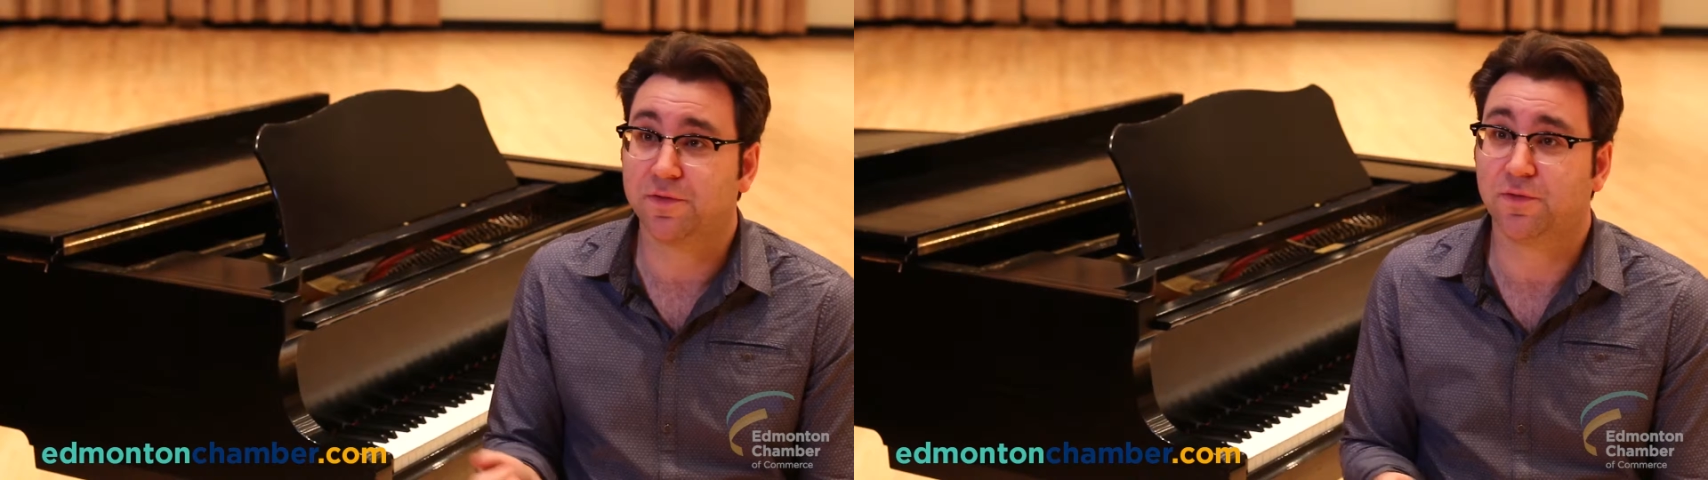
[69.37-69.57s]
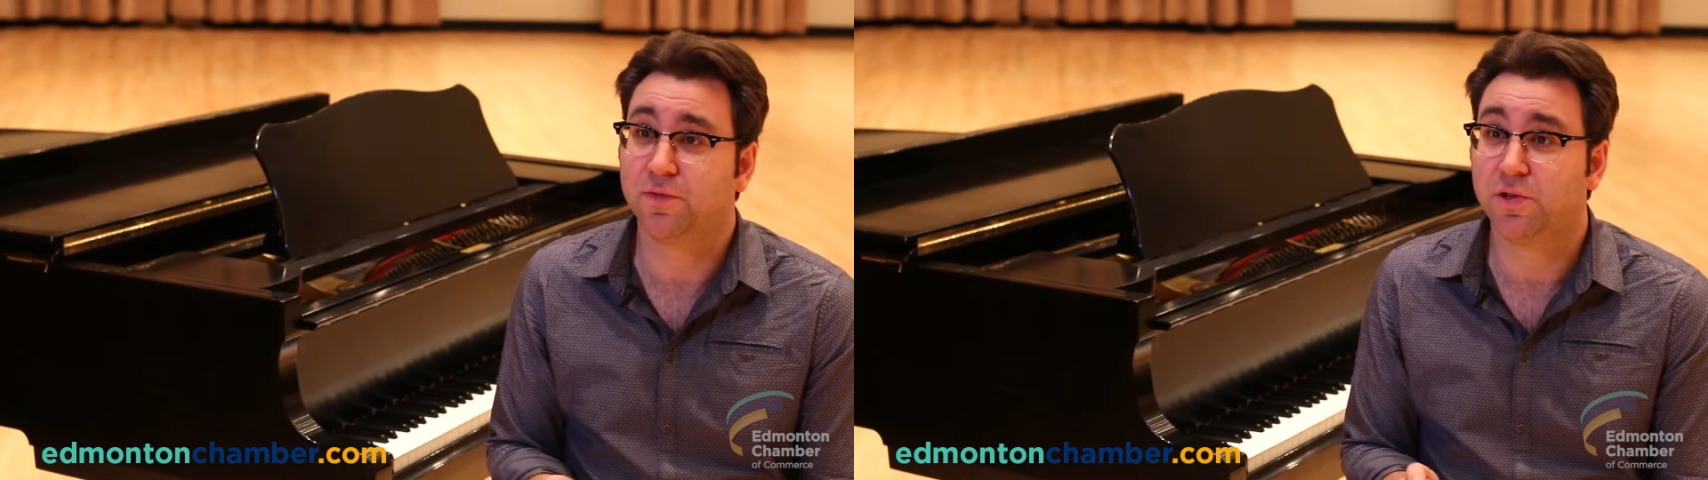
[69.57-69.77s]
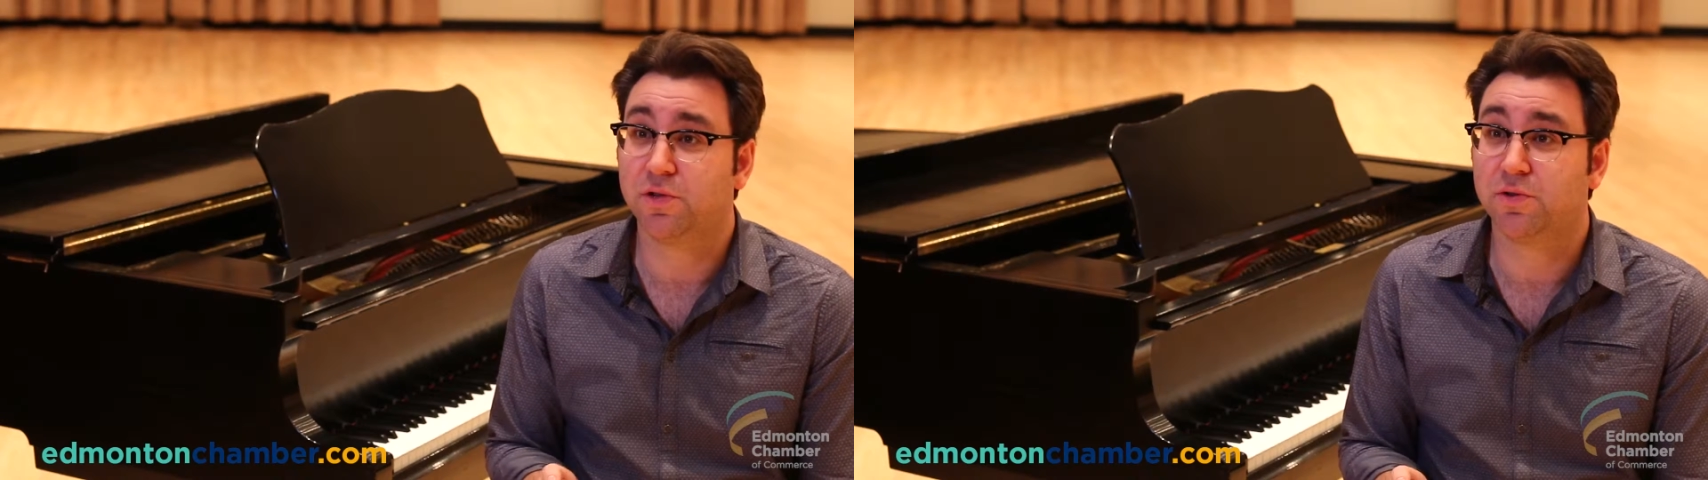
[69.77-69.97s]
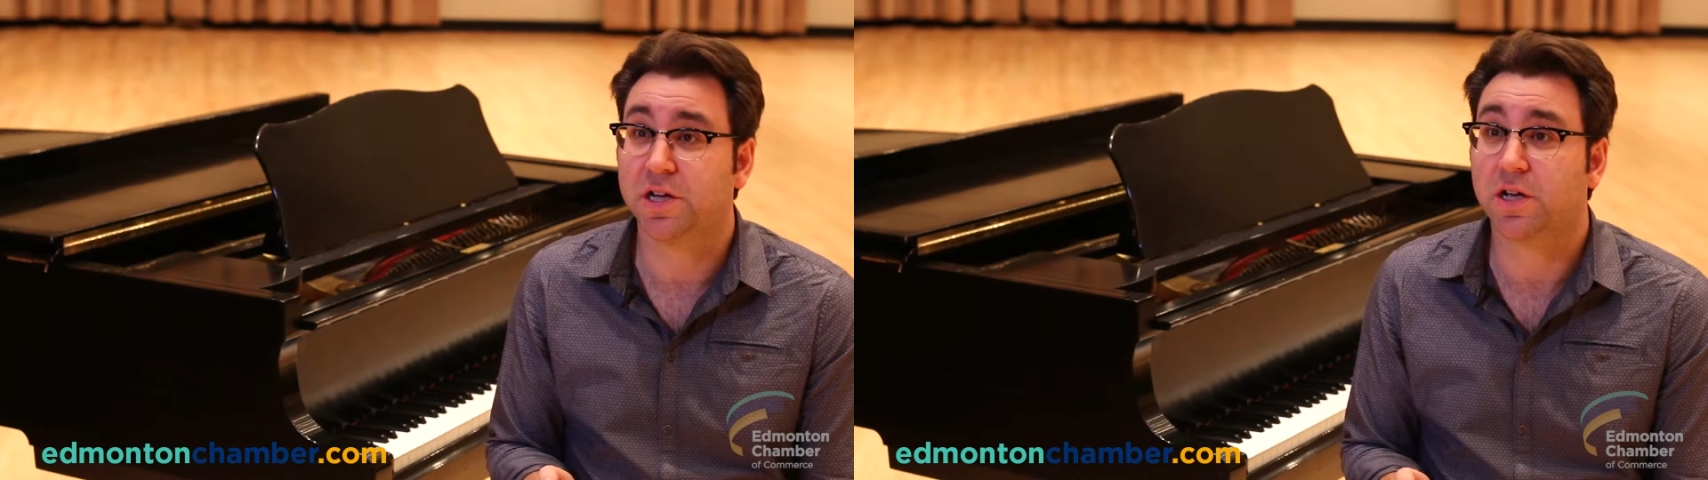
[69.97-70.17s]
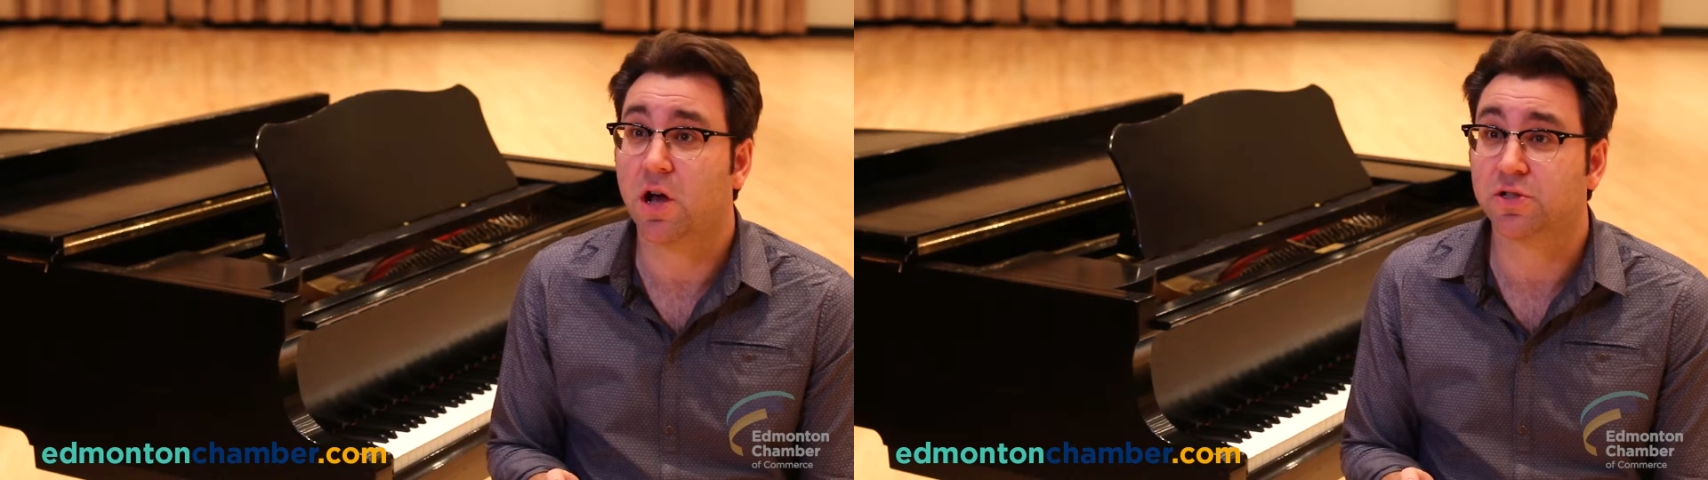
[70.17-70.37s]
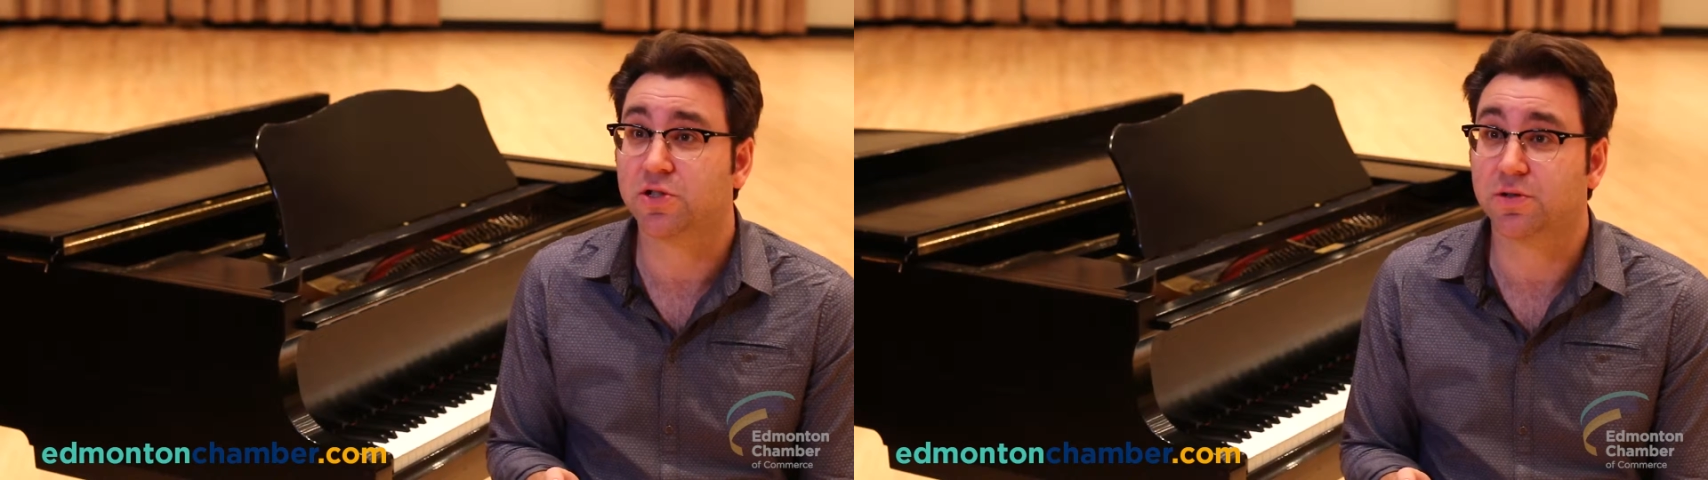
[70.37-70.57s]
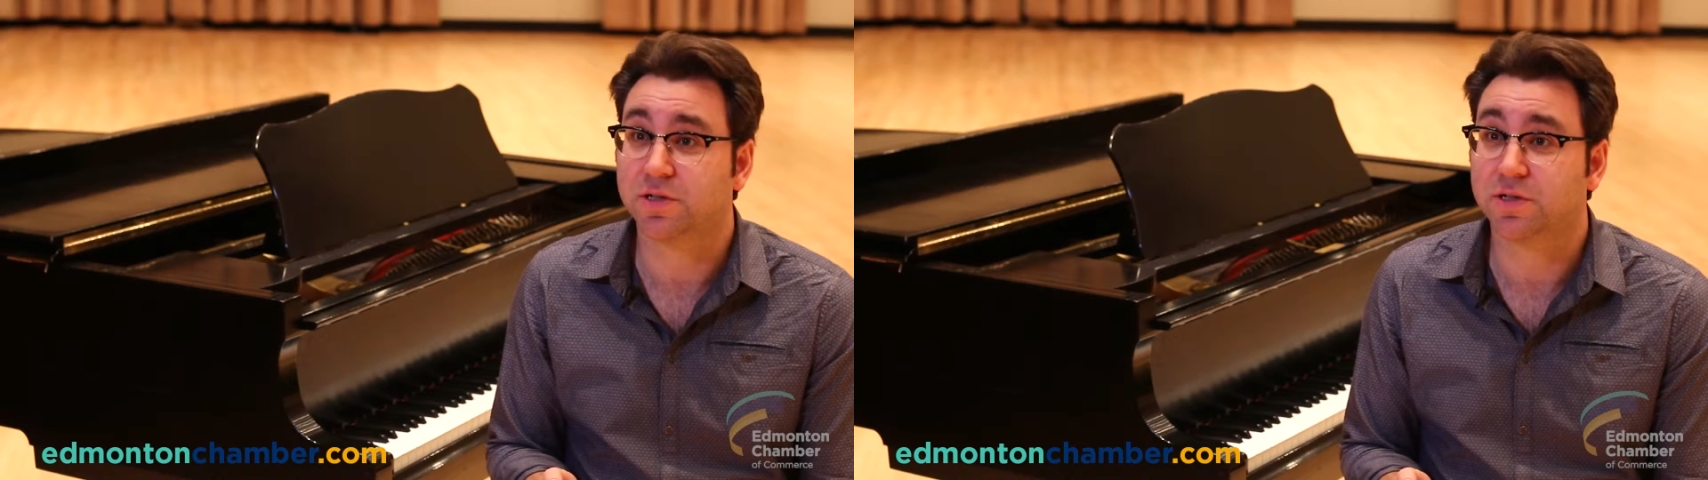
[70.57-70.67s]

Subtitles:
unique concerts.